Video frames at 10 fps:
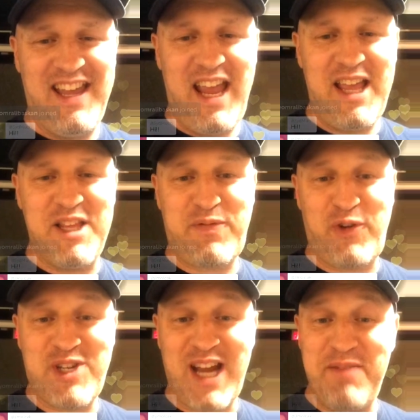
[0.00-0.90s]
this is the
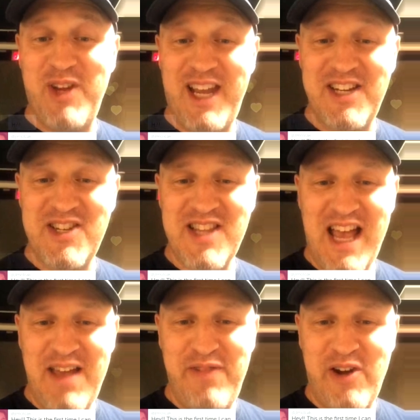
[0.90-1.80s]
first time you can catch us
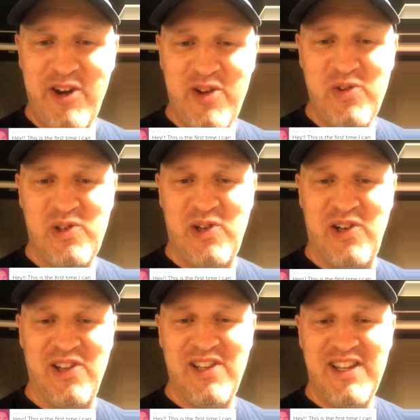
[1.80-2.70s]
live. Very
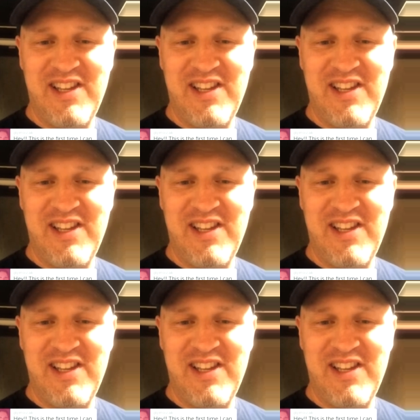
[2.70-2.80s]
cool.